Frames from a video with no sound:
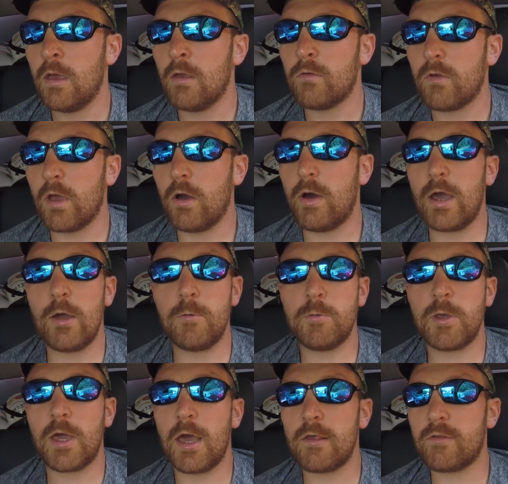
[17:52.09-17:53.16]
So I hope you
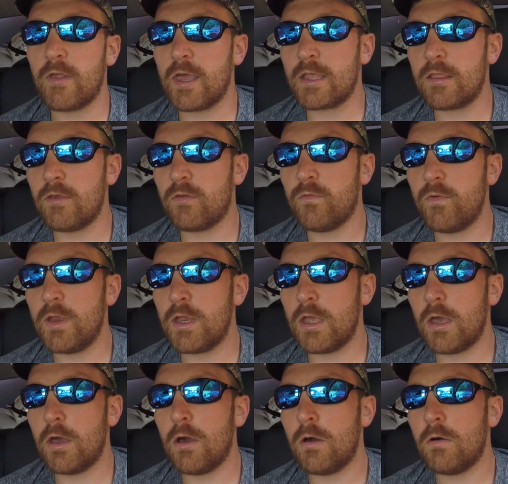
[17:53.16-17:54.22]
guys like this
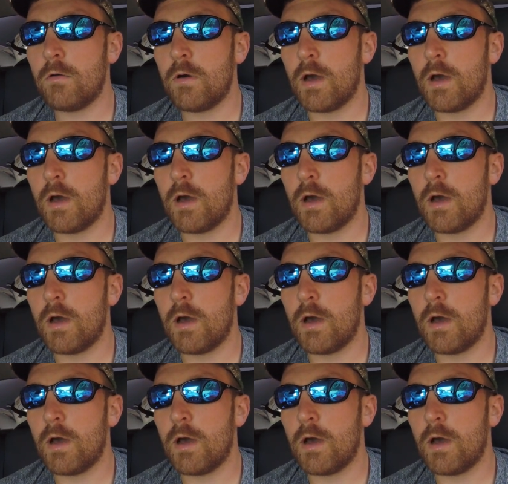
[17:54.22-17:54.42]
video.